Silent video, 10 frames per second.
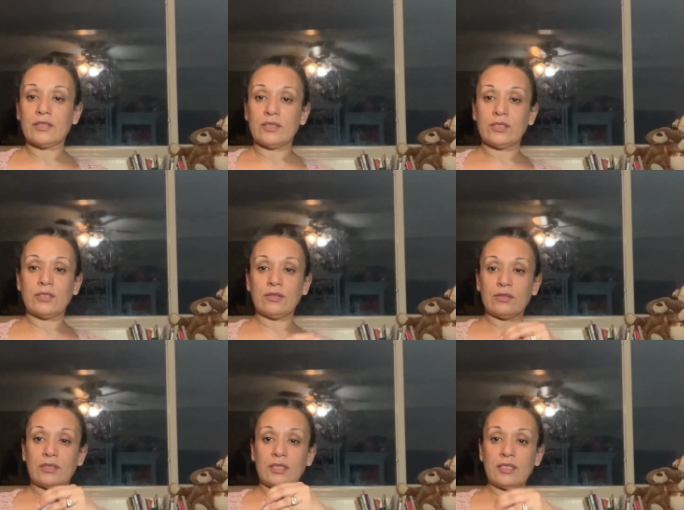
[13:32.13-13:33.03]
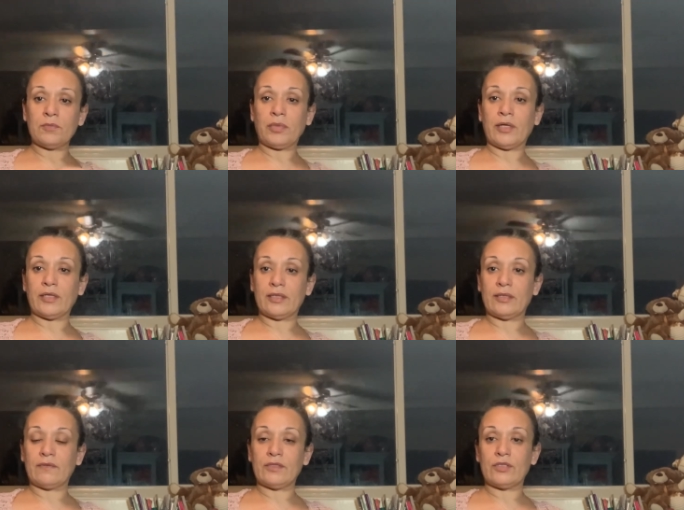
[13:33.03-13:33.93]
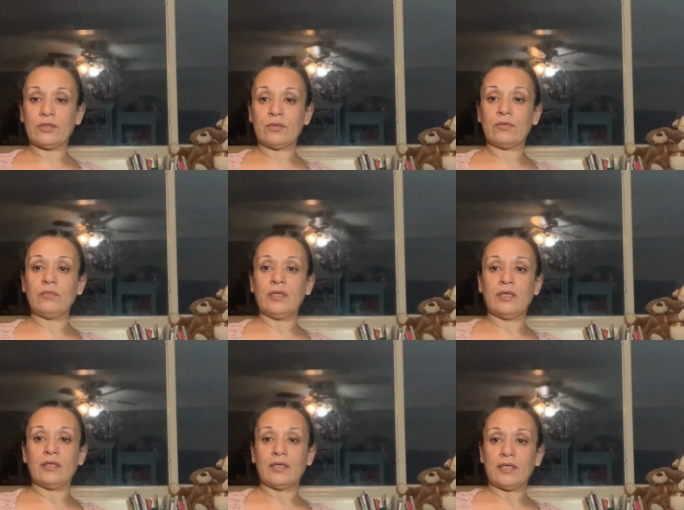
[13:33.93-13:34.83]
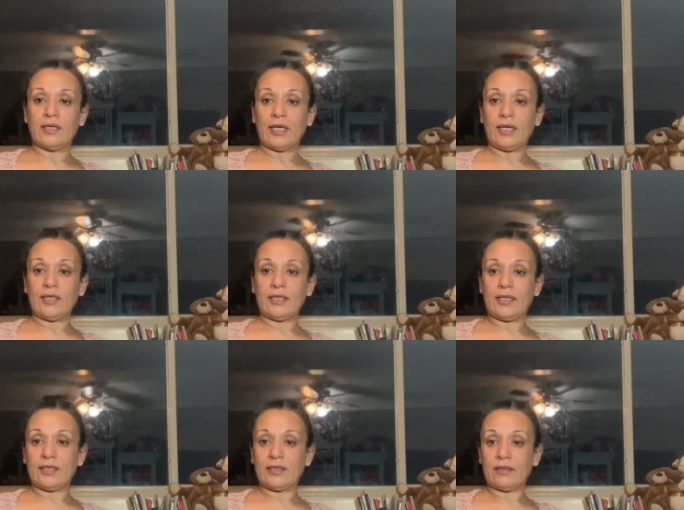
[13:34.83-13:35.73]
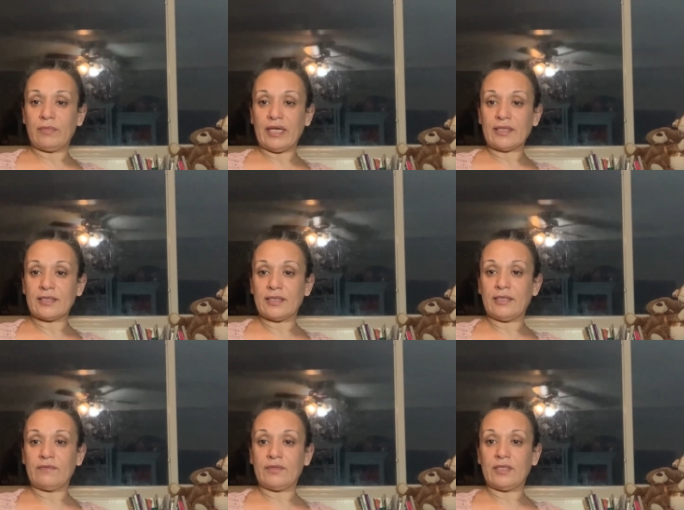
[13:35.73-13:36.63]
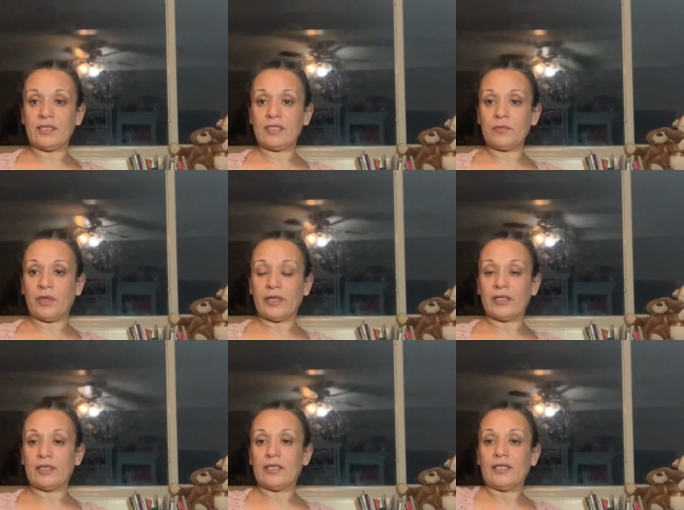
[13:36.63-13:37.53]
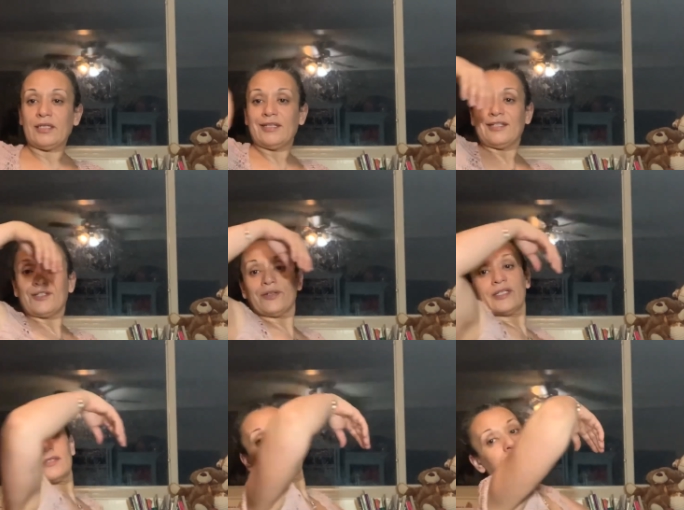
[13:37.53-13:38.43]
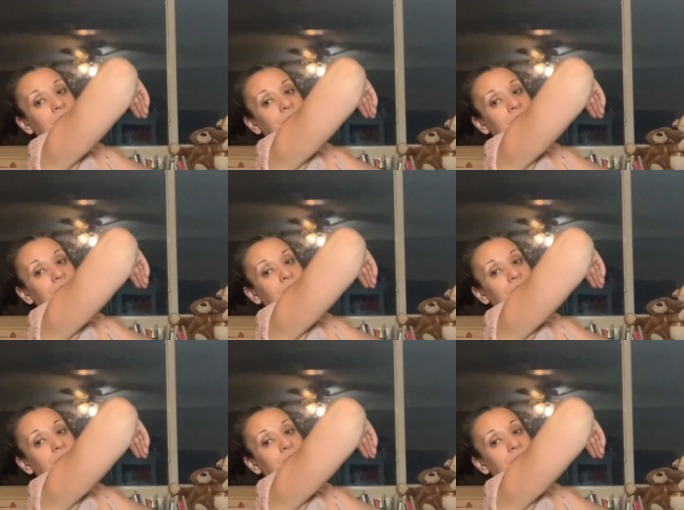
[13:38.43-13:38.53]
to this part of the tube and then the back sleeve to this part. So it's